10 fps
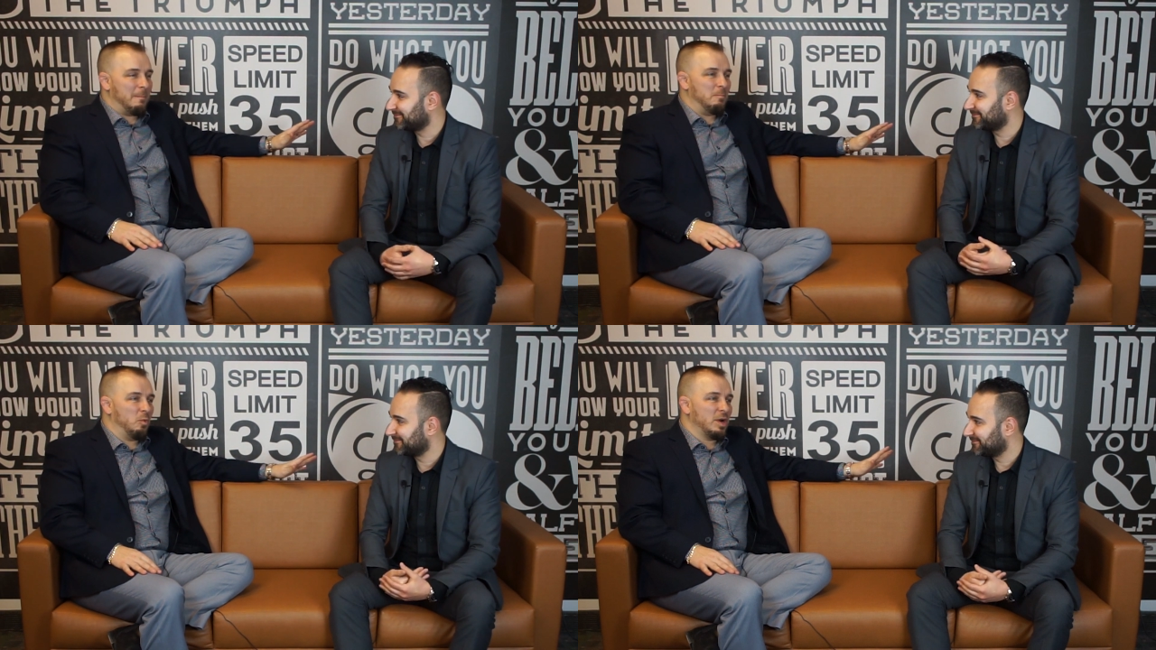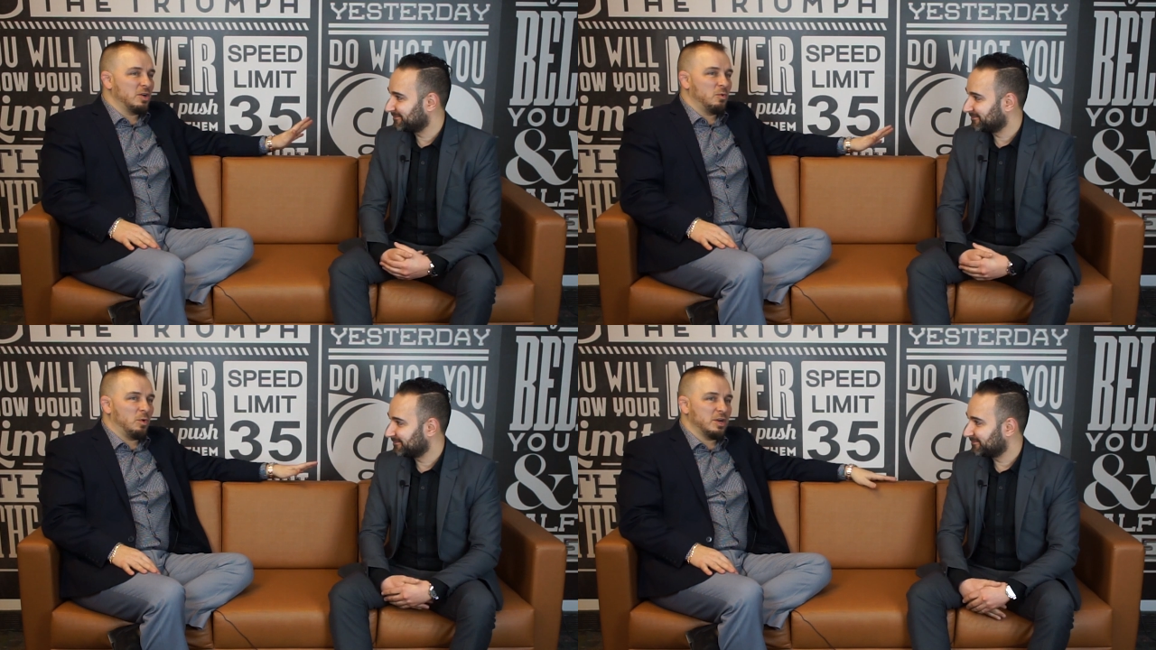Speaker 1: Um, what
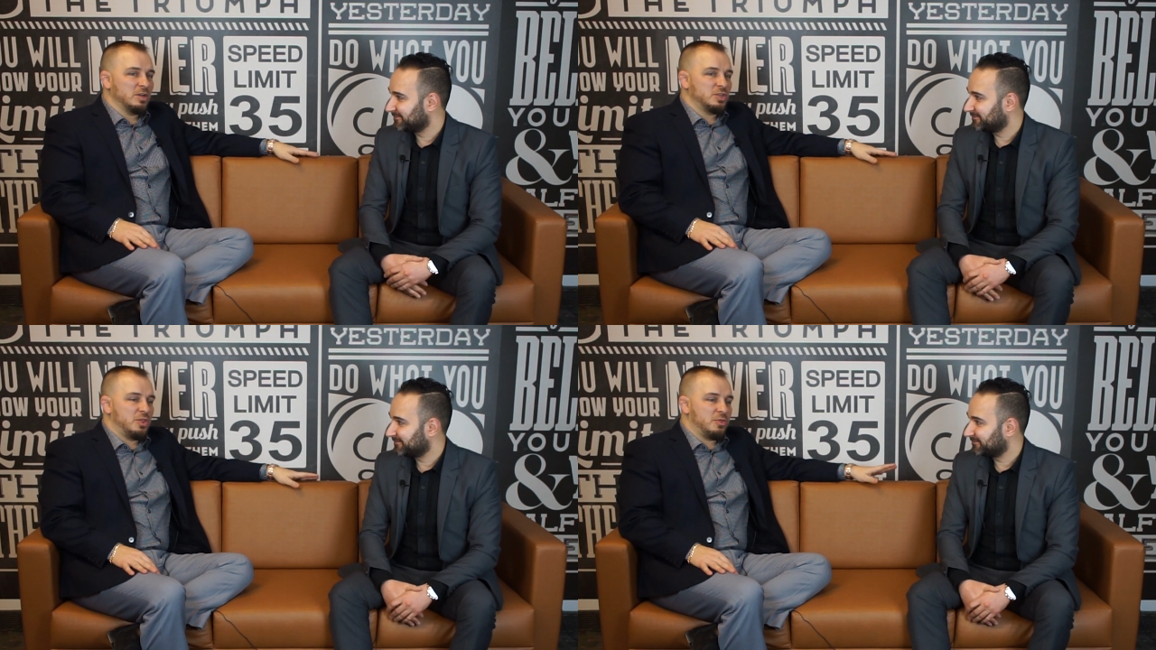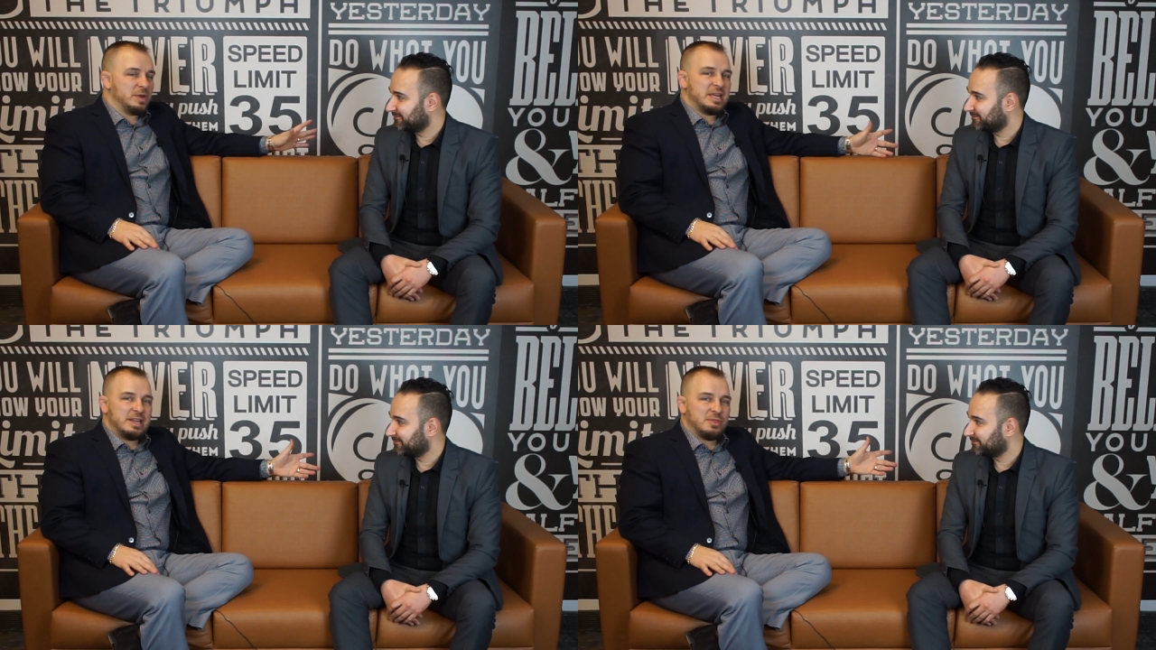are what are
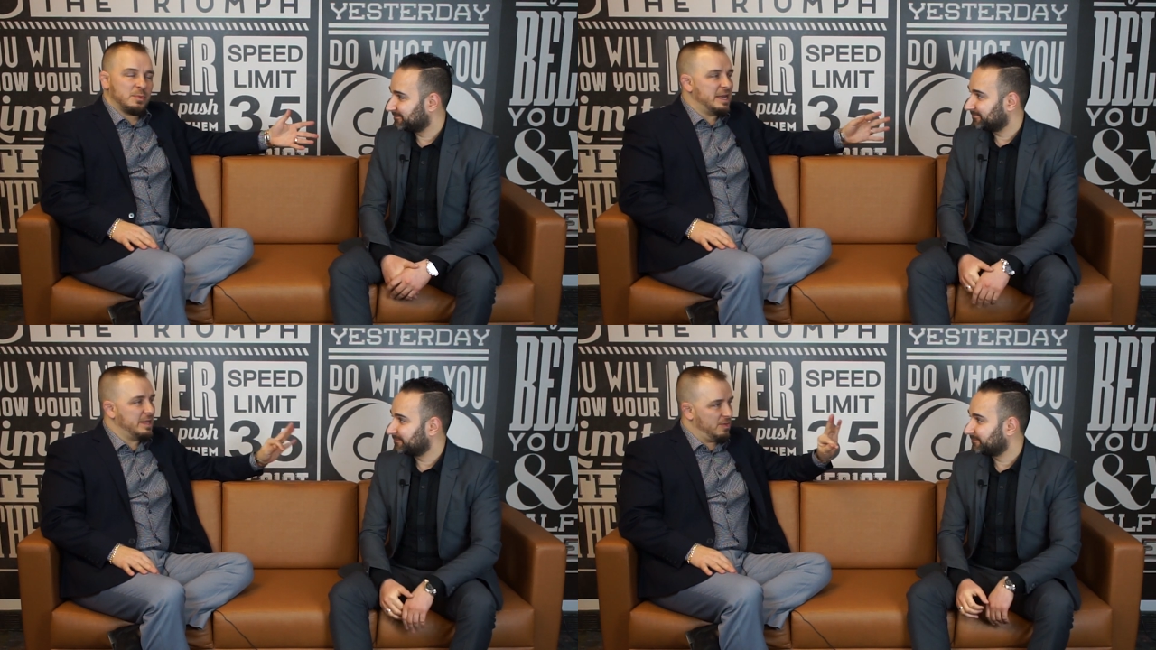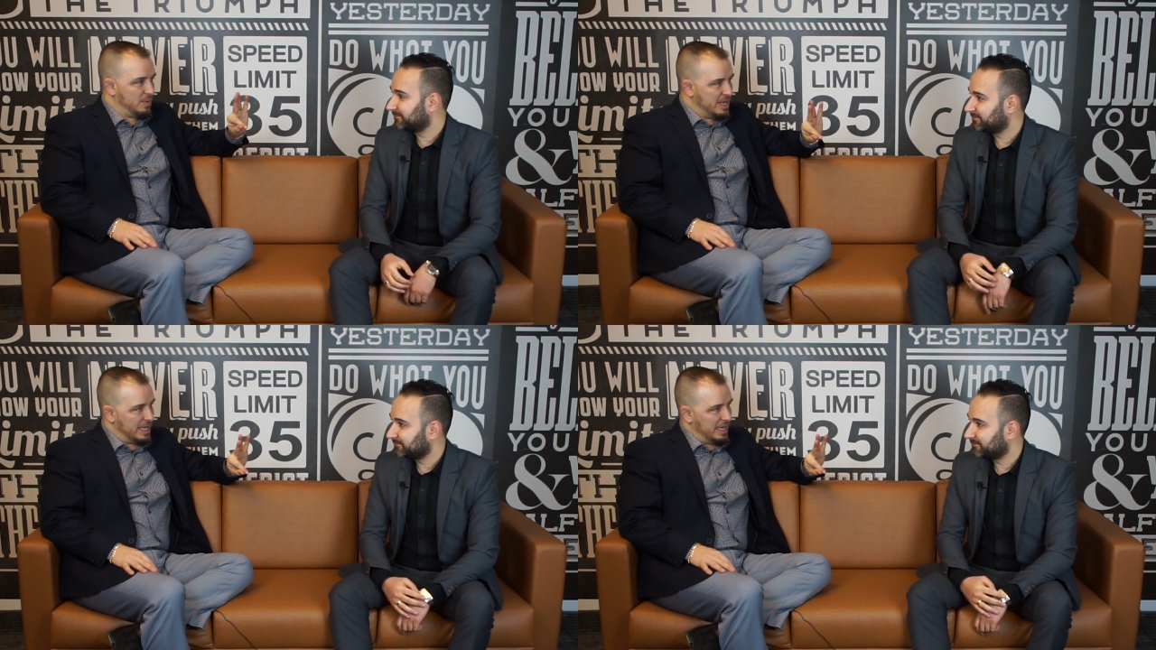three three
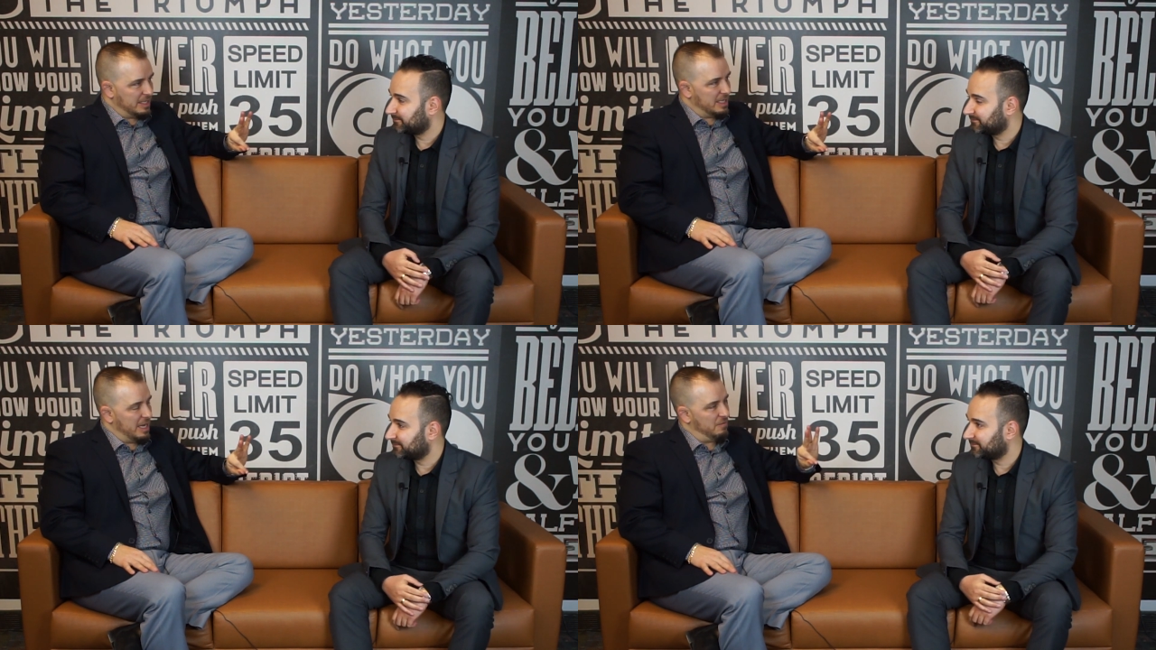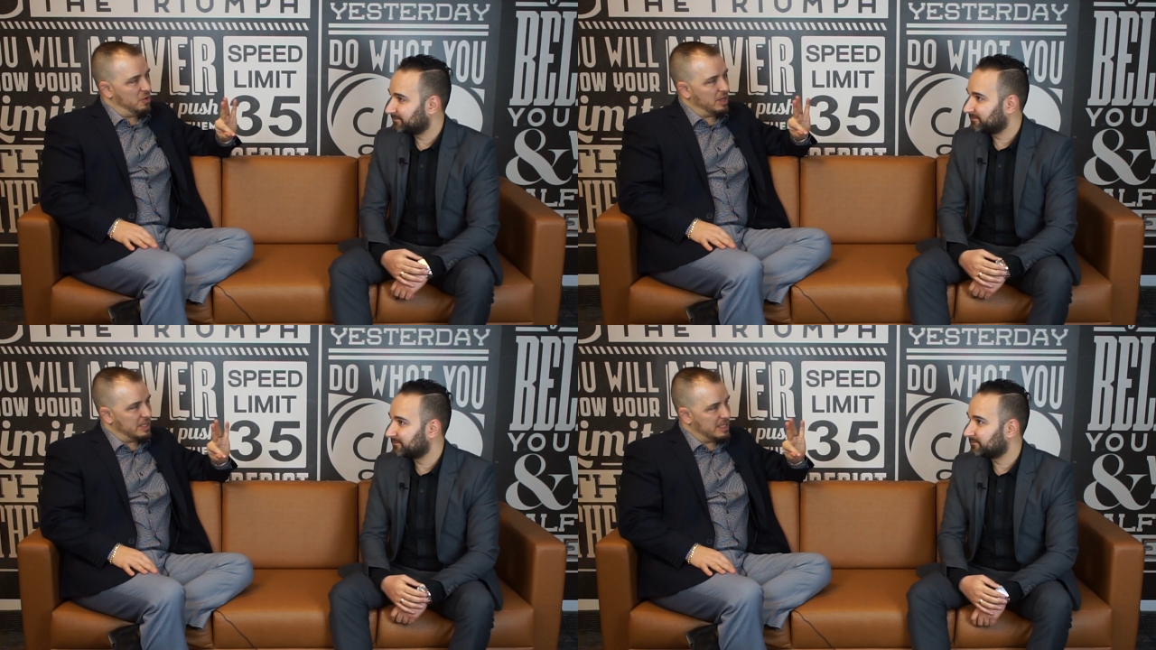three things if
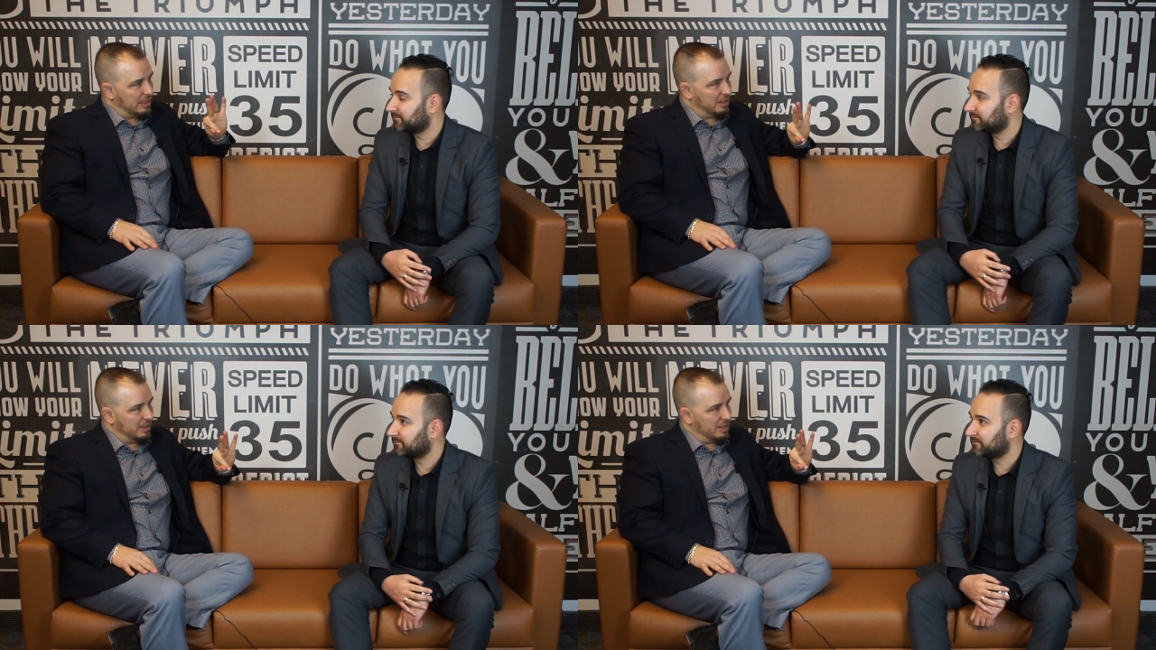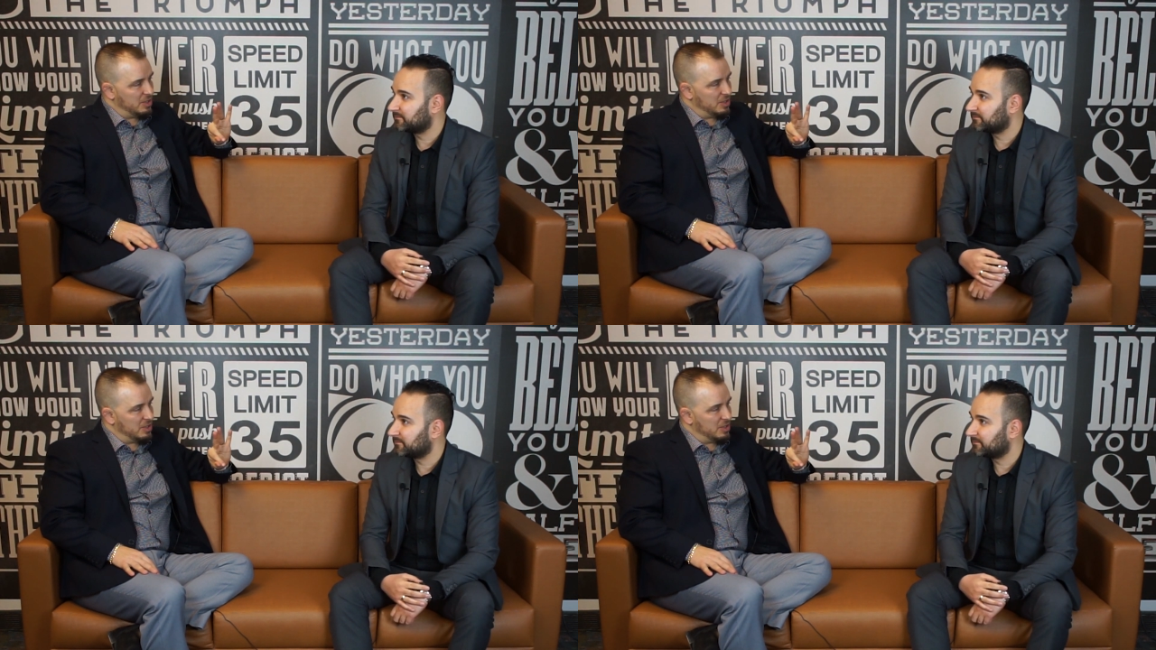you could tell